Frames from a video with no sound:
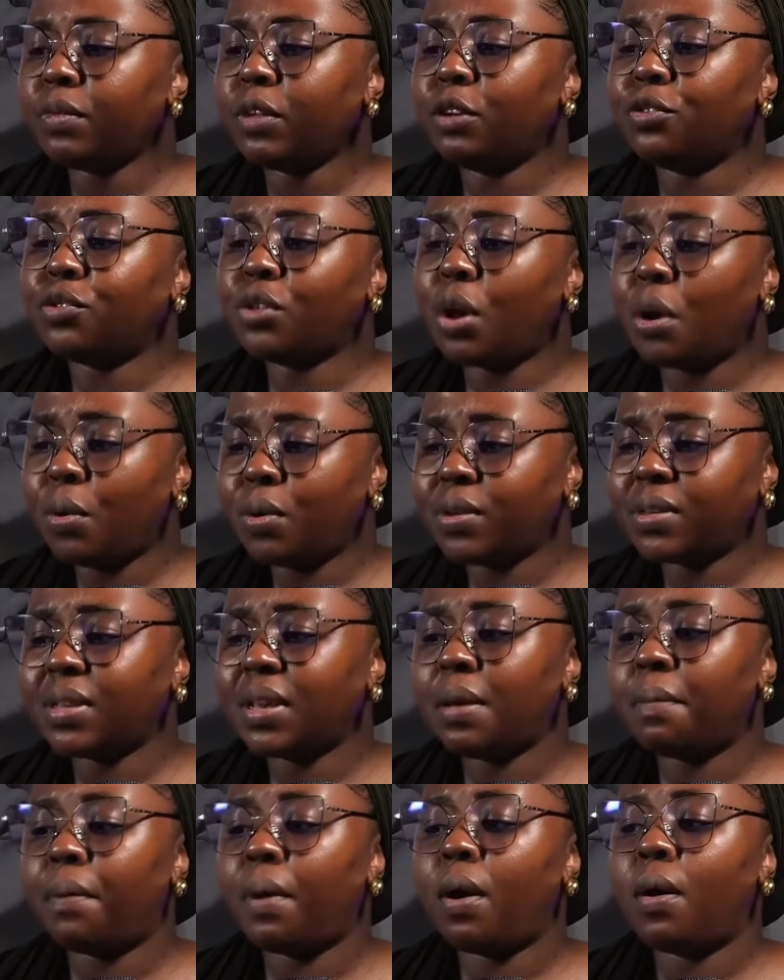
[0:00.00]
So
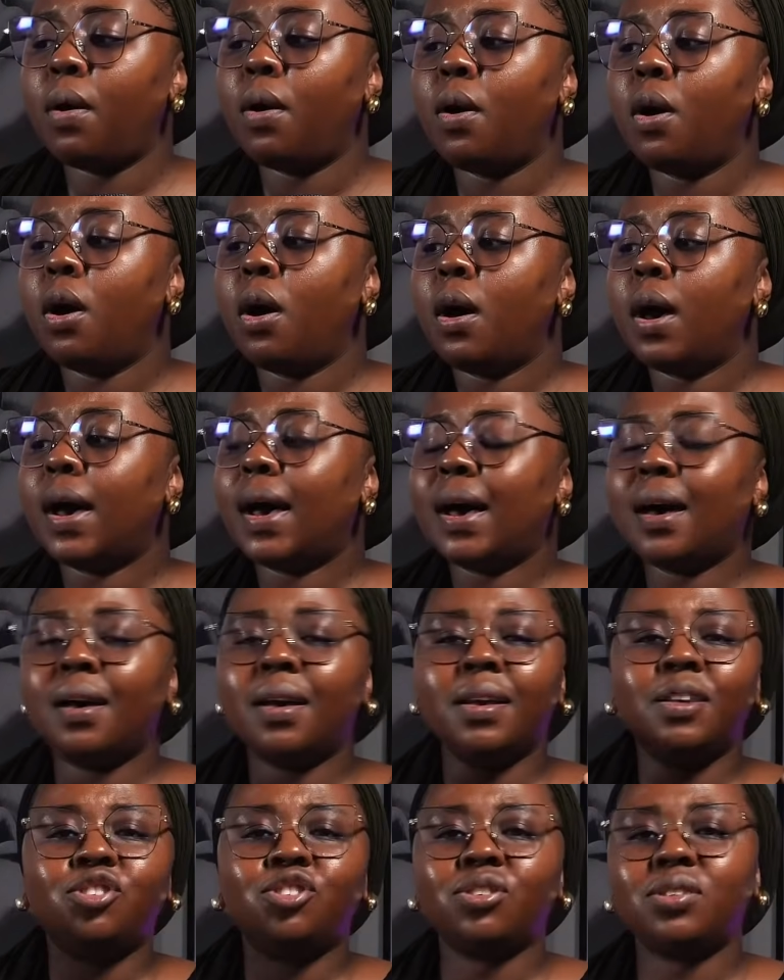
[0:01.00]
Usipho,
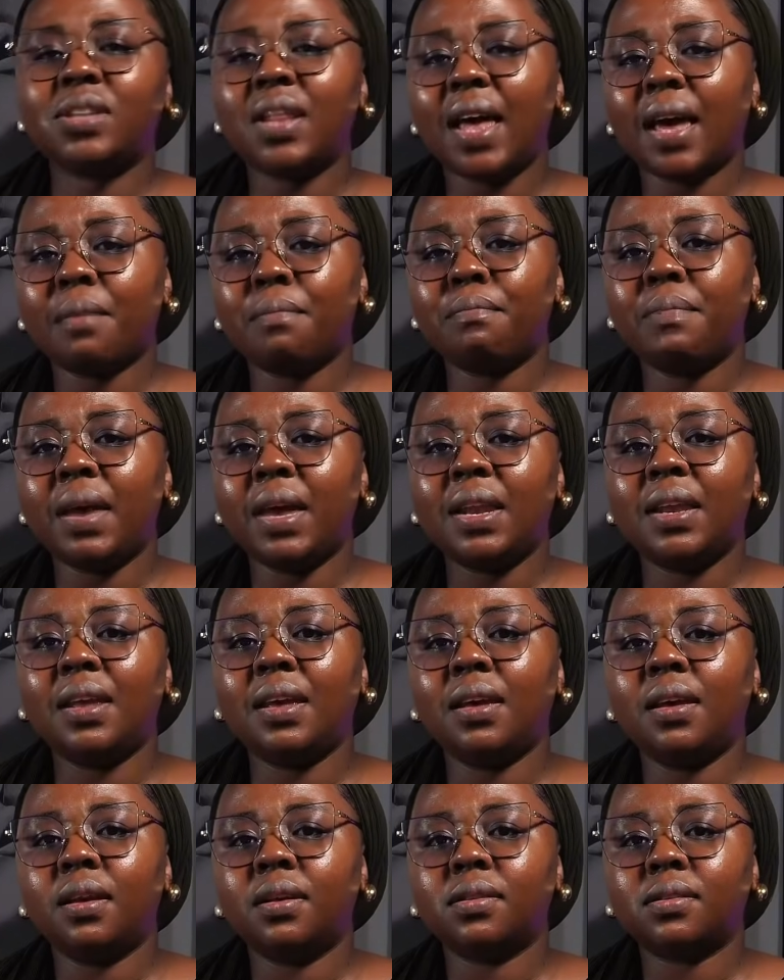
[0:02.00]
it's just like
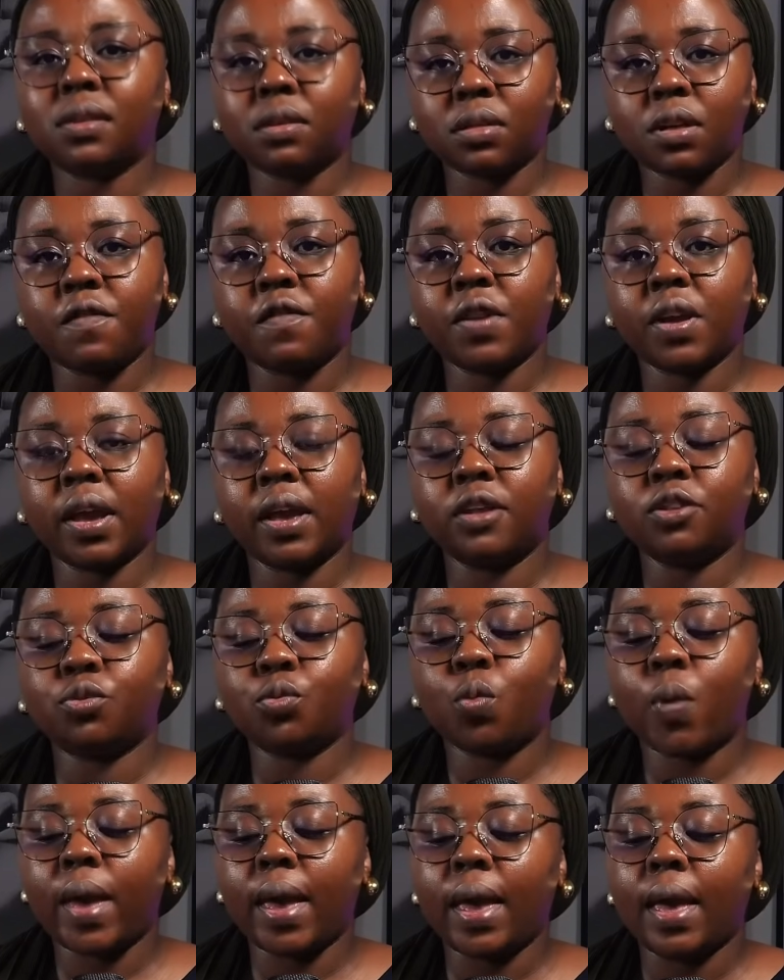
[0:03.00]
many South Africans
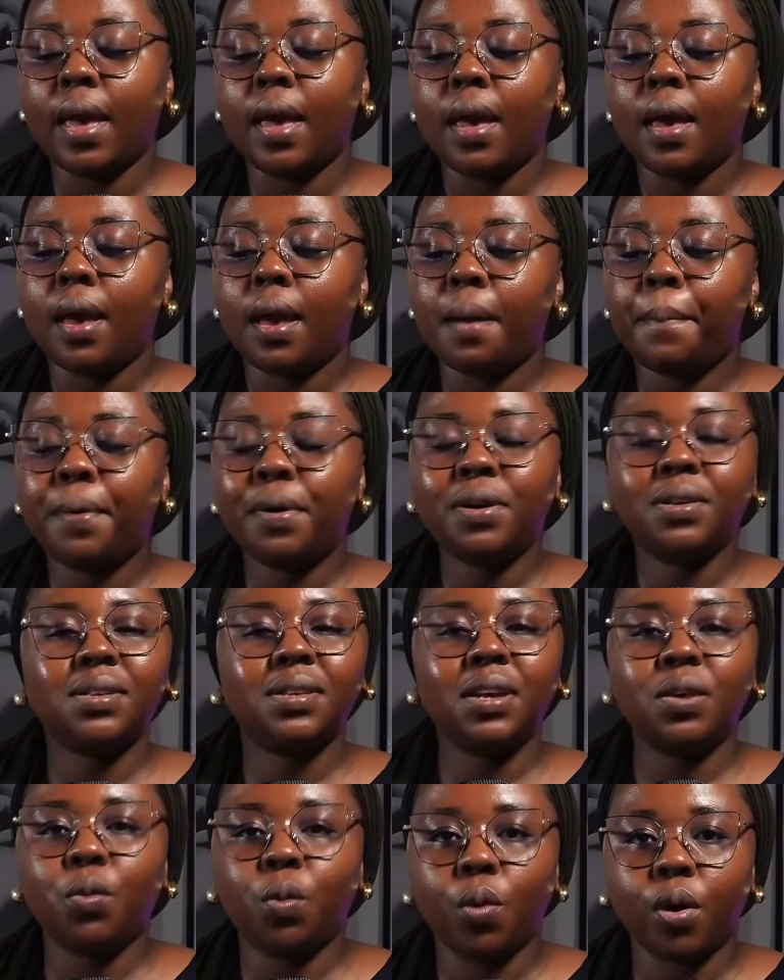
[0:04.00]
where a
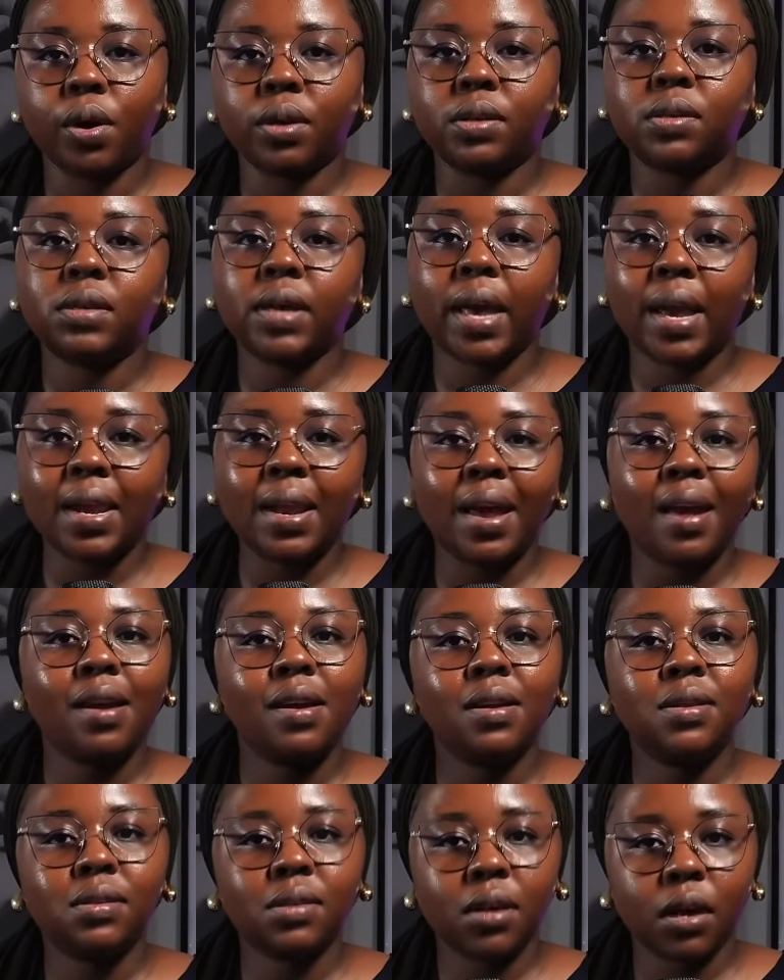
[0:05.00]
person works and
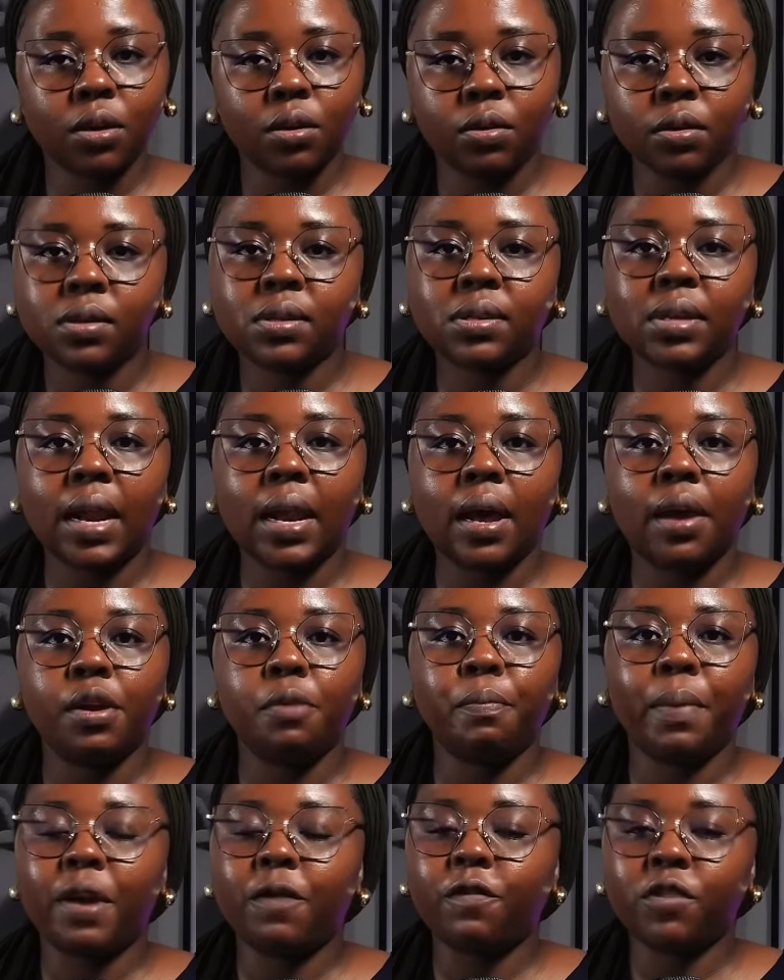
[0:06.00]
earns a good salary,
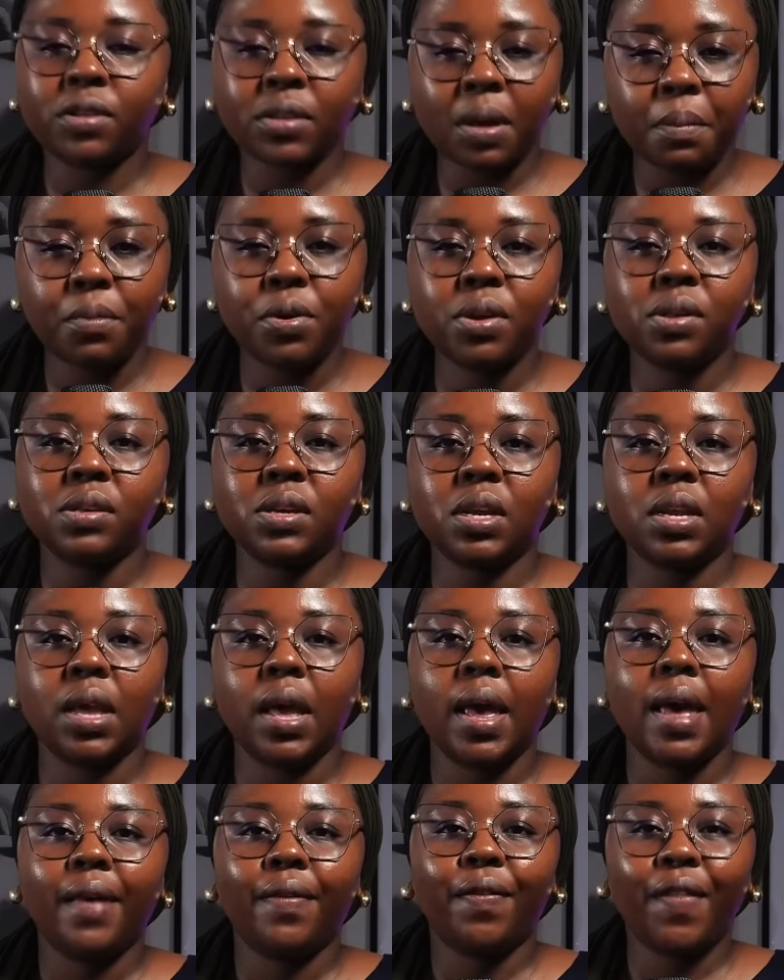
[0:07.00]
but for some reason
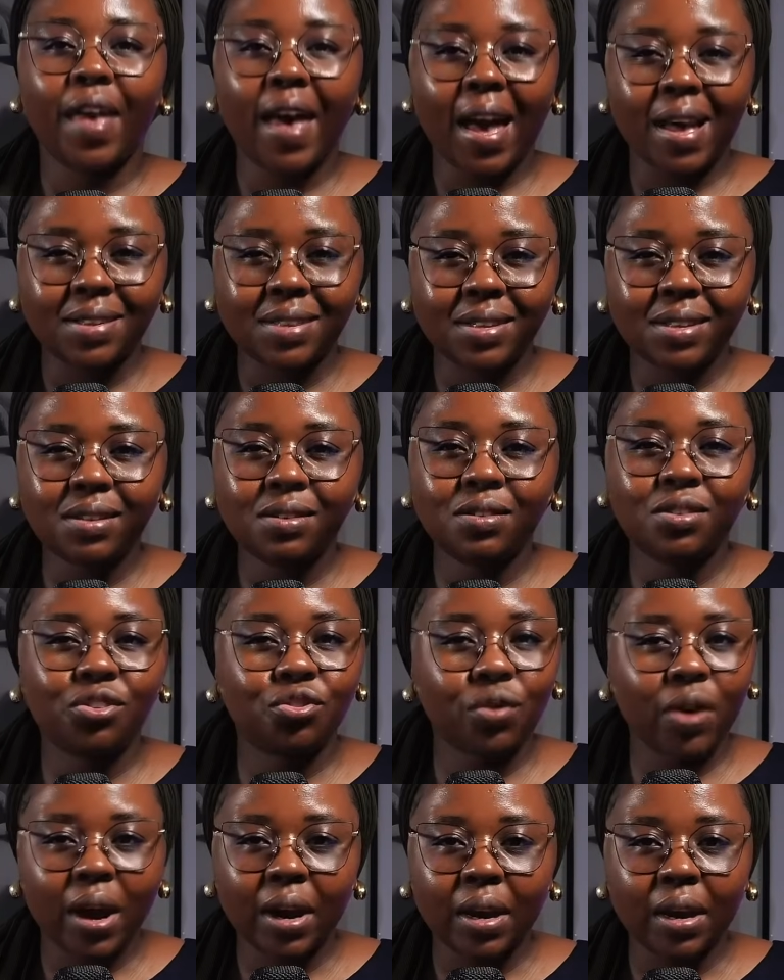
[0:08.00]
they are still
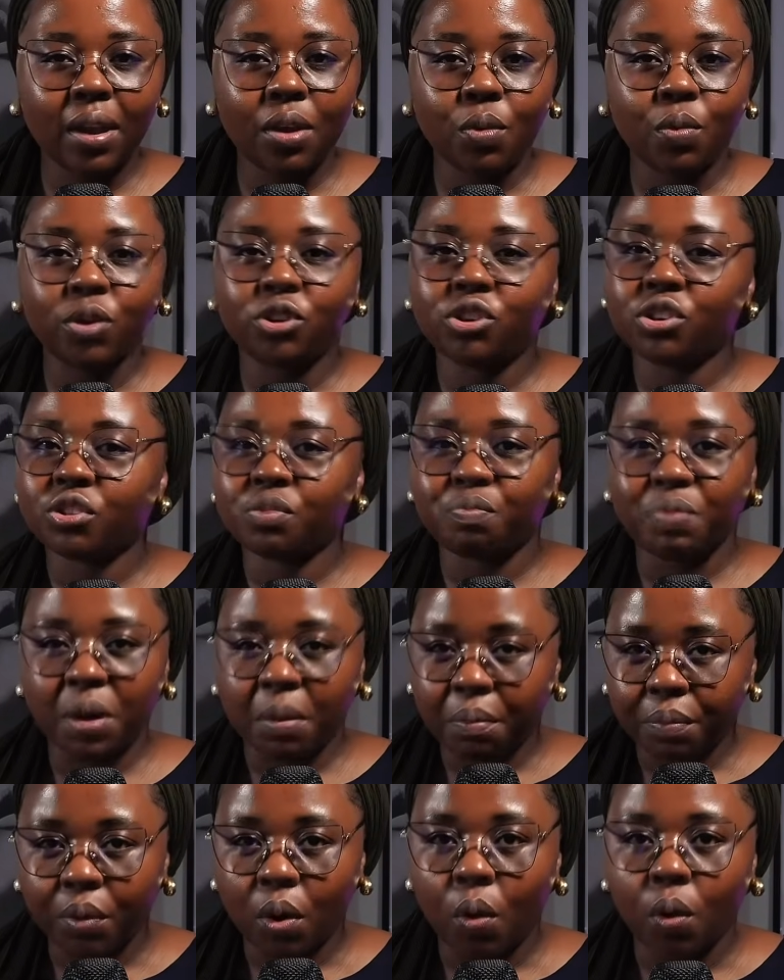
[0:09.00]
struggling with just
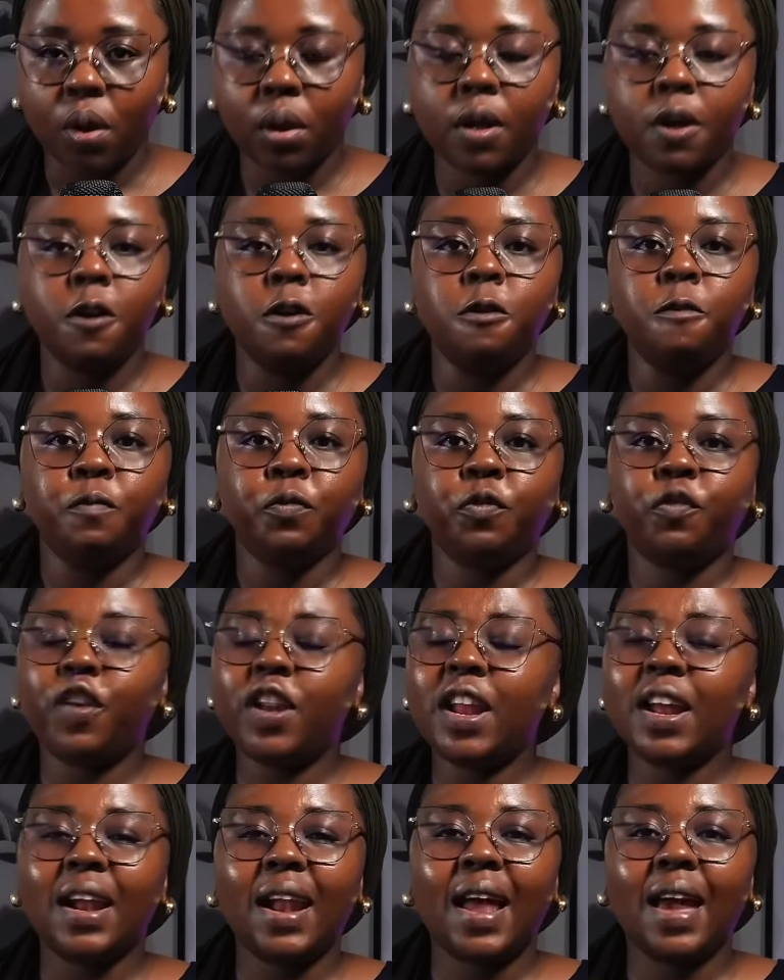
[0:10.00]
being broke,
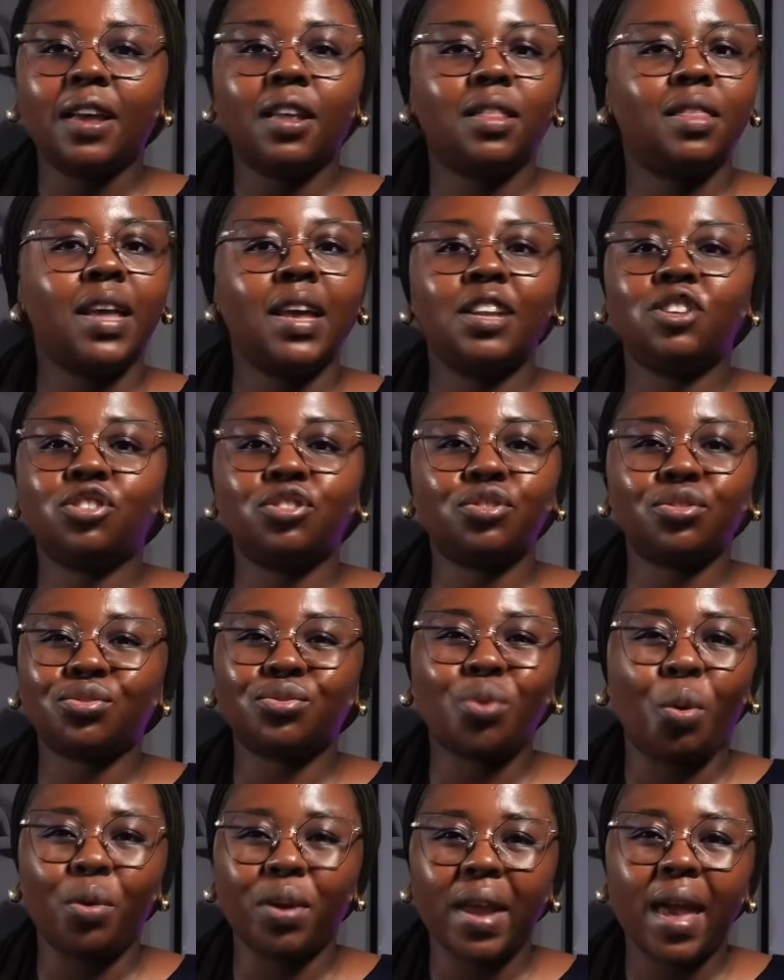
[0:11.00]
feeling like they just
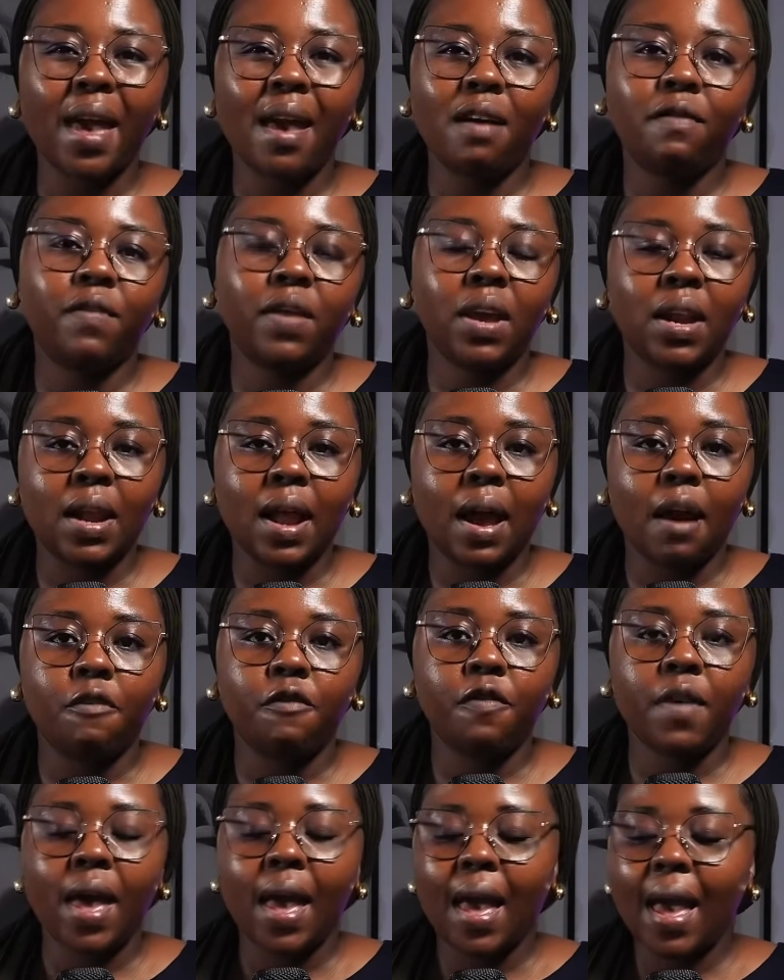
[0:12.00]
don't have enough.